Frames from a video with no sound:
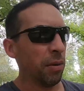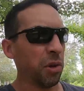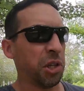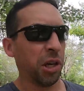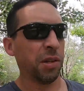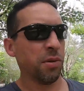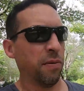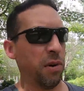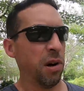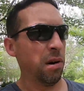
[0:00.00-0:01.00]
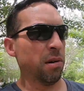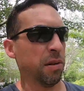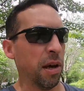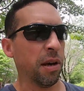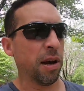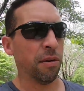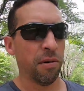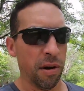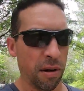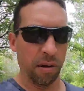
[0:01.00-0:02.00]
I know the chickens are over here. Thank God
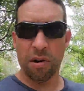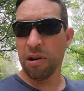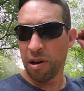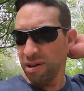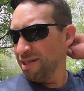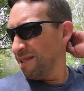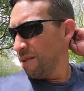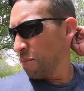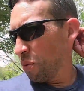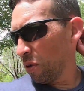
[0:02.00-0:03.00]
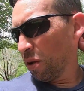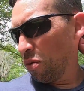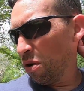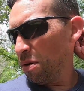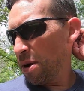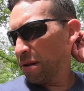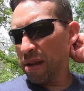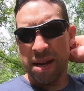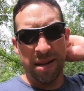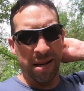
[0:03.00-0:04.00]
they're not on the car. Been really worried
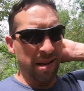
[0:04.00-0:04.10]
about that.